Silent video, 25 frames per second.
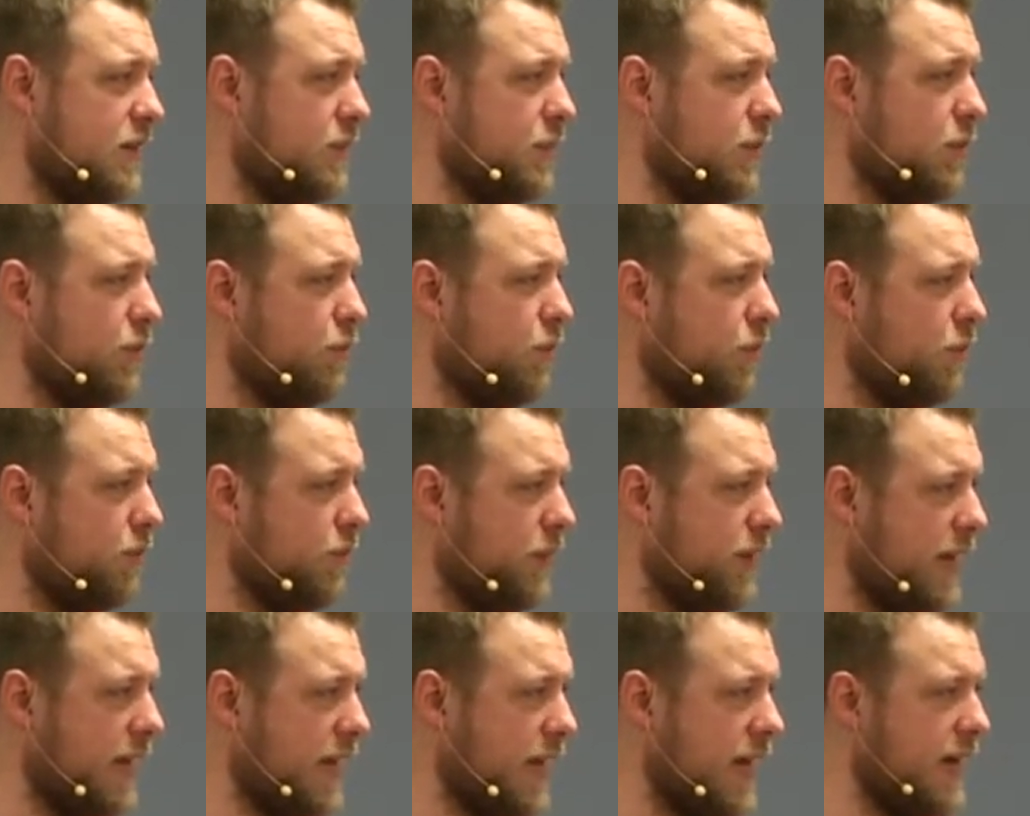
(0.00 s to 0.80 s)
But what we
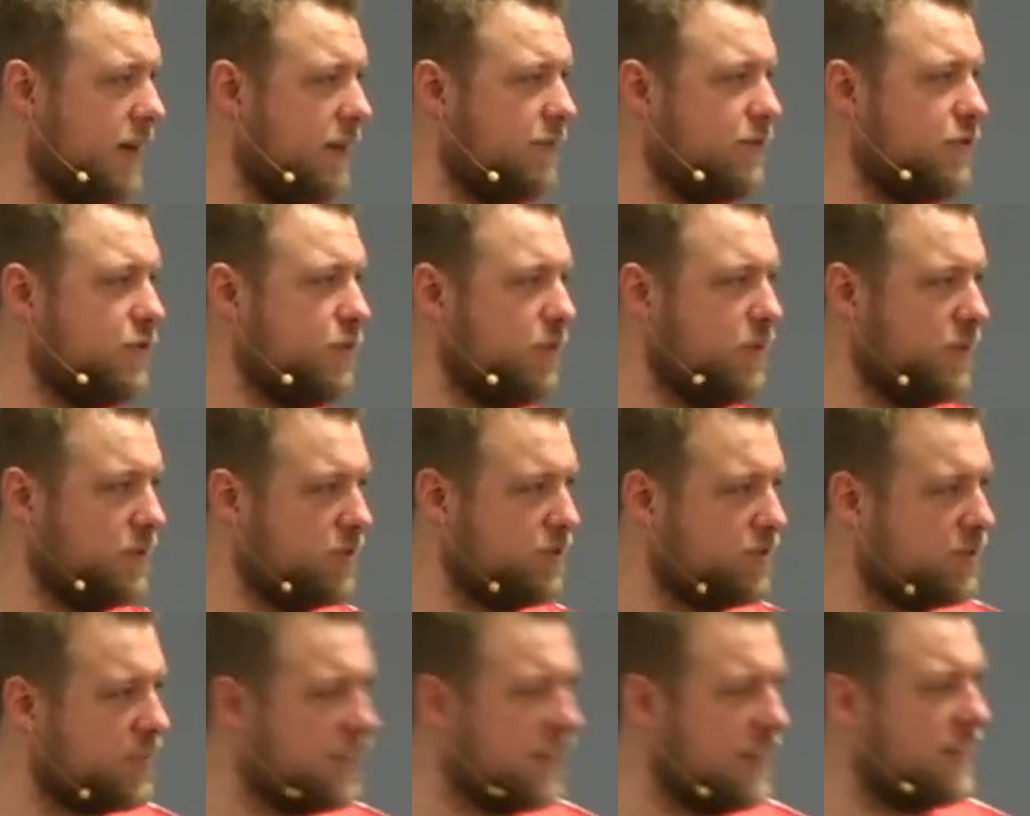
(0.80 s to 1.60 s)
have to
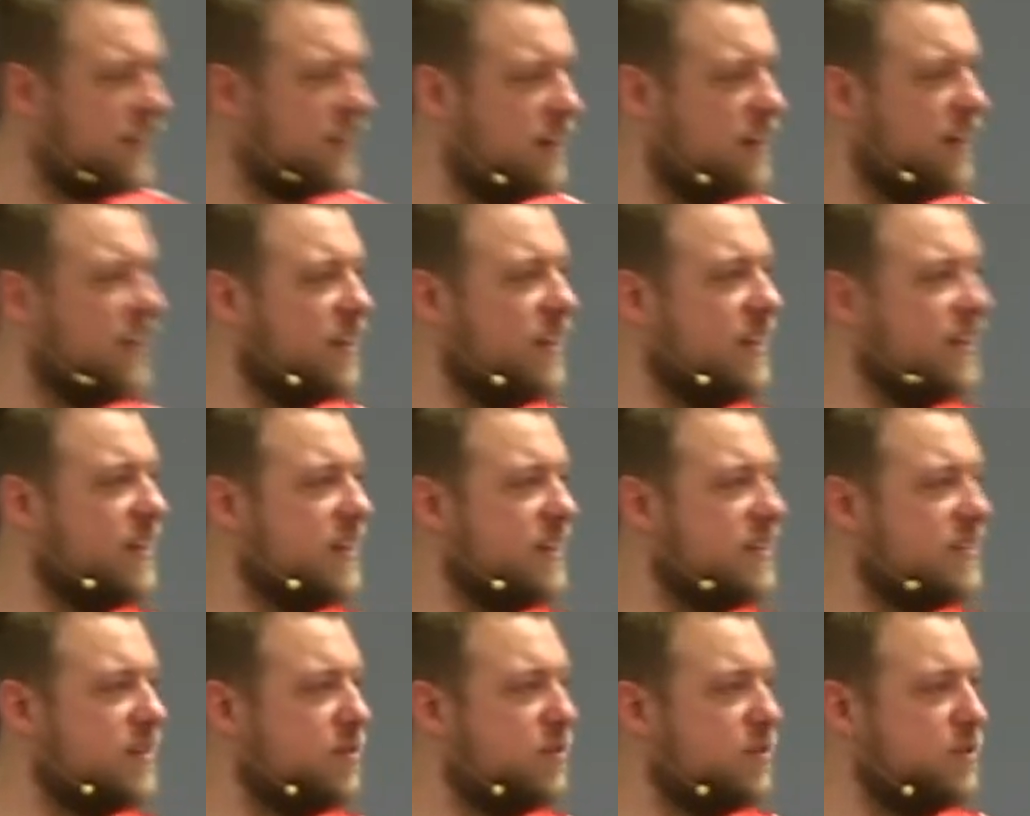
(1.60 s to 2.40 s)
understand
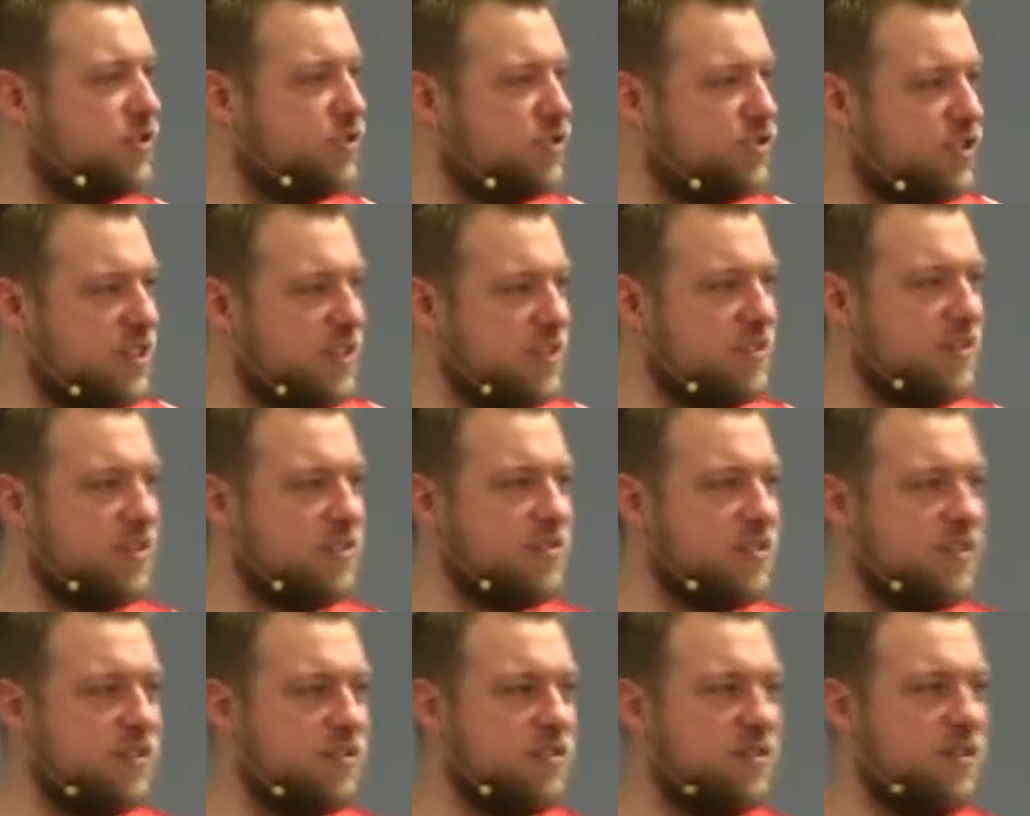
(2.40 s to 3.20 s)
is that when Jesus
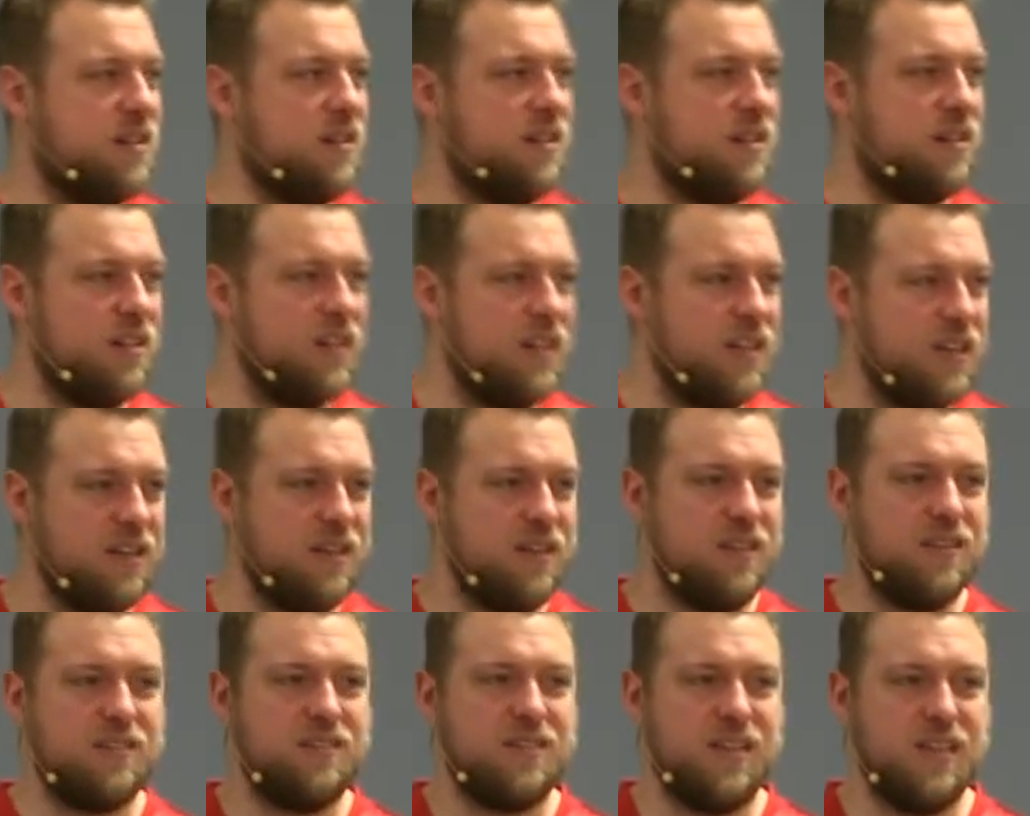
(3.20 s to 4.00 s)
is leading
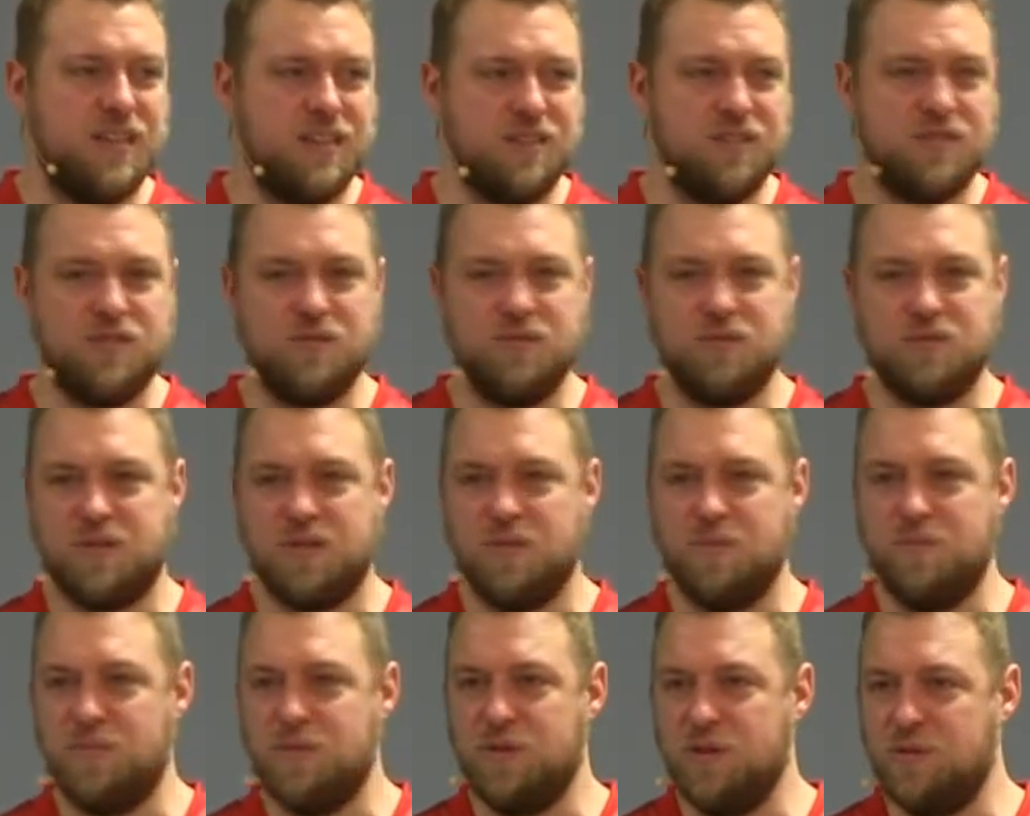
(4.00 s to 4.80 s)
us into
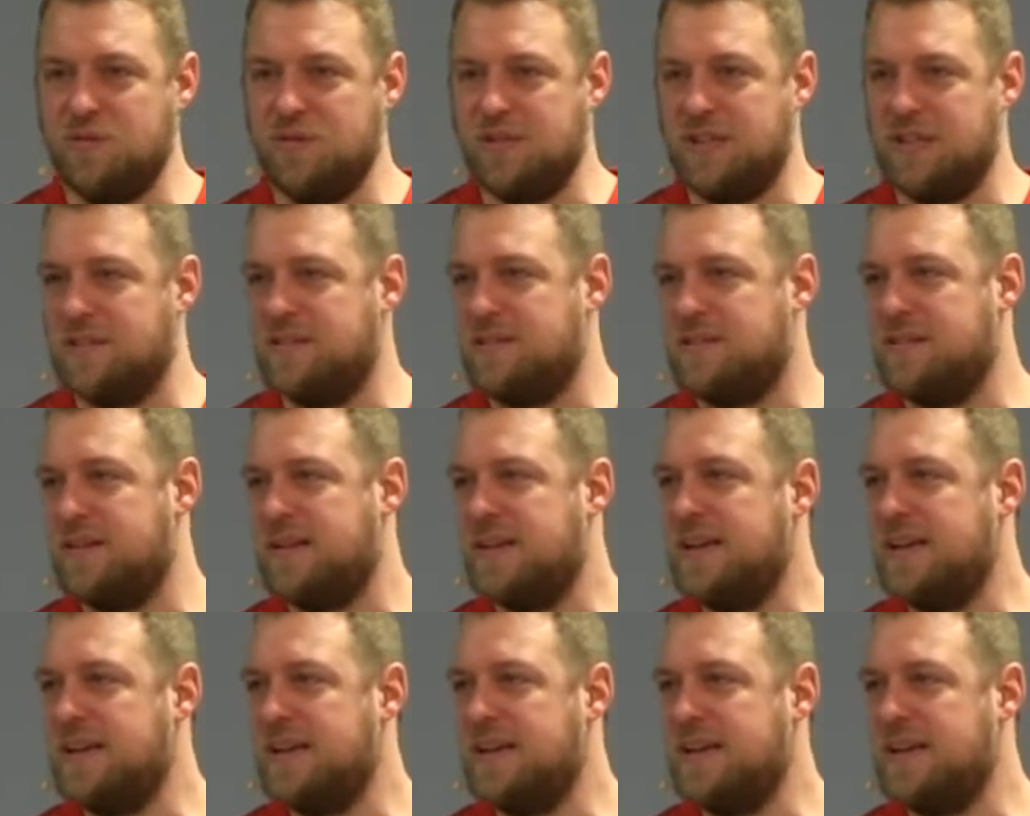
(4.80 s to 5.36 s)
communion,